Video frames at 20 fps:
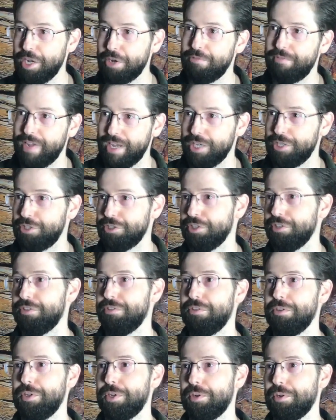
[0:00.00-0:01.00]
ovation
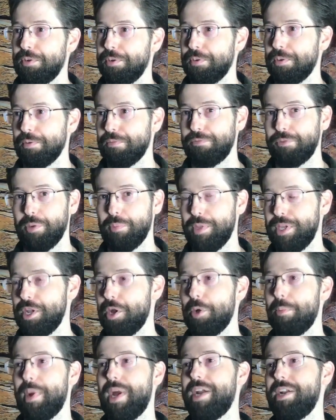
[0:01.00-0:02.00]
from the
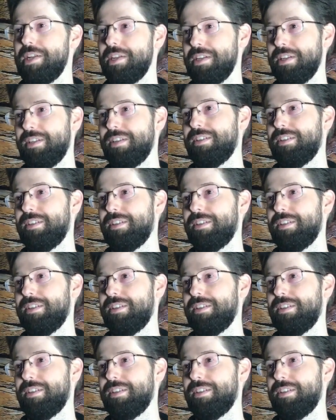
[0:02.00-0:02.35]
Almighty.